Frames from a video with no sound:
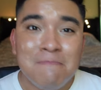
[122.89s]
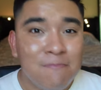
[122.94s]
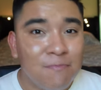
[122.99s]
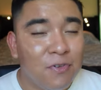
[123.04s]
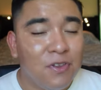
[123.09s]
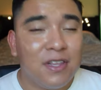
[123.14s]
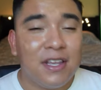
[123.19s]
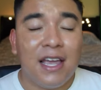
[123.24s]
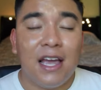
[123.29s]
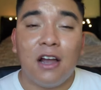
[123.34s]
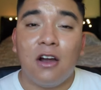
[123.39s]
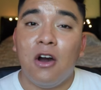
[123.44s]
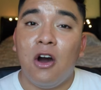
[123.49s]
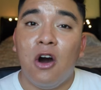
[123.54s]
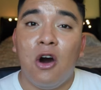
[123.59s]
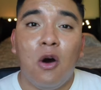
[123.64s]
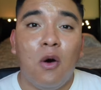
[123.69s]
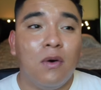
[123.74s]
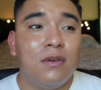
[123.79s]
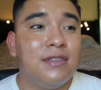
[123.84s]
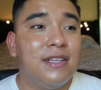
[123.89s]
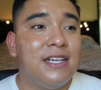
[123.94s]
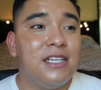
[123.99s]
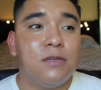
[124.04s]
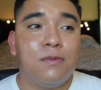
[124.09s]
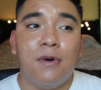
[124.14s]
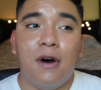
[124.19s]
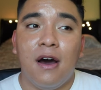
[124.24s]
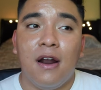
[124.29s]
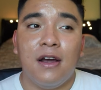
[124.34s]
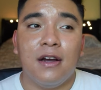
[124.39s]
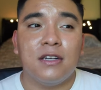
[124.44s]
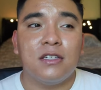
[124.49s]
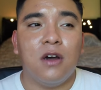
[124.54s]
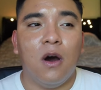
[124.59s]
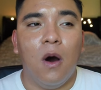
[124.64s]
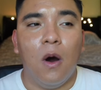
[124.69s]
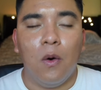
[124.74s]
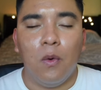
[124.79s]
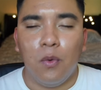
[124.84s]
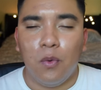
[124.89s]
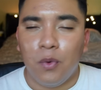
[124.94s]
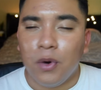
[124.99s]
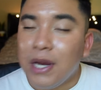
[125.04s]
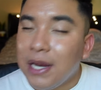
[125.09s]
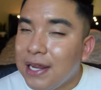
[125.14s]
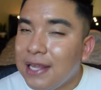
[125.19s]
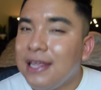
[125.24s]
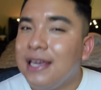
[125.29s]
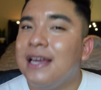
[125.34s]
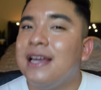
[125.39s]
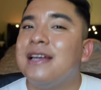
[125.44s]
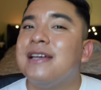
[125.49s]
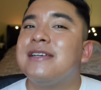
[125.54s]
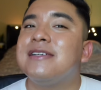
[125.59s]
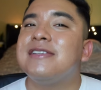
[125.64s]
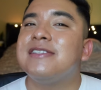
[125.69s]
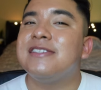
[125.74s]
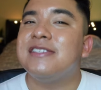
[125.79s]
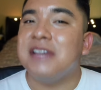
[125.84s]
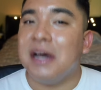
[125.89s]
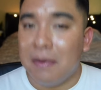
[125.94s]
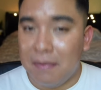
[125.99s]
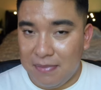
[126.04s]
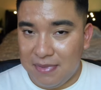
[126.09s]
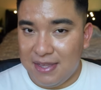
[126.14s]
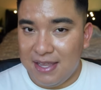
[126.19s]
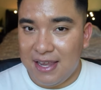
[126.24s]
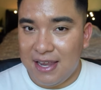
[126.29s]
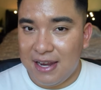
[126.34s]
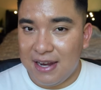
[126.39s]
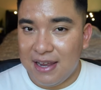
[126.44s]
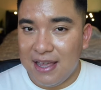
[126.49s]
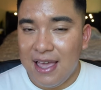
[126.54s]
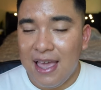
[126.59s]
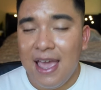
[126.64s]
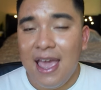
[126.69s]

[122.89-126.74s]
from the get-go, these products are really something.